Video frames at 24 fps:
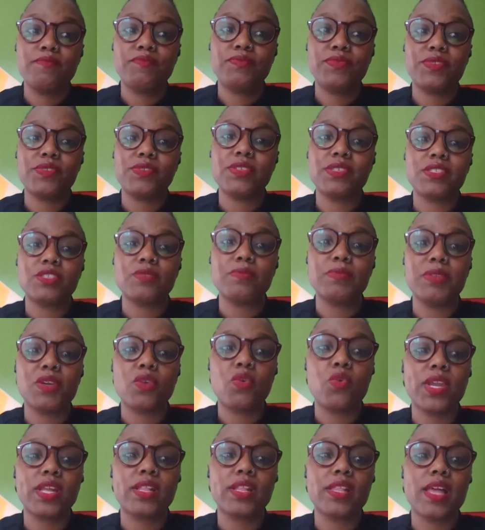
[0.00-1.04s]
So this should be a
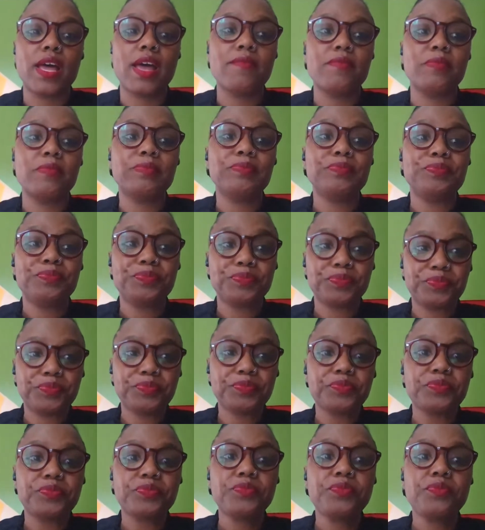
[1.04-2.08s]
quick live.
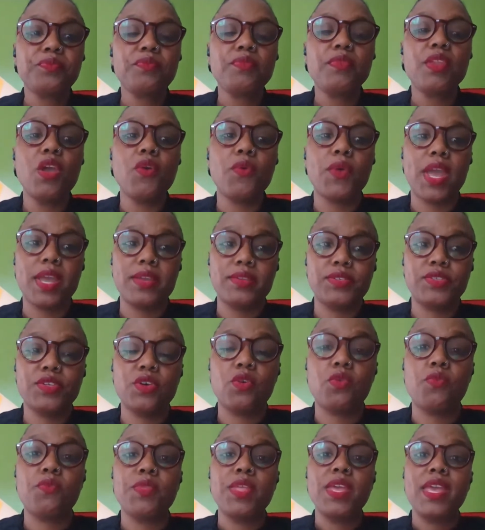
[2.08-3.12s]
Okay, so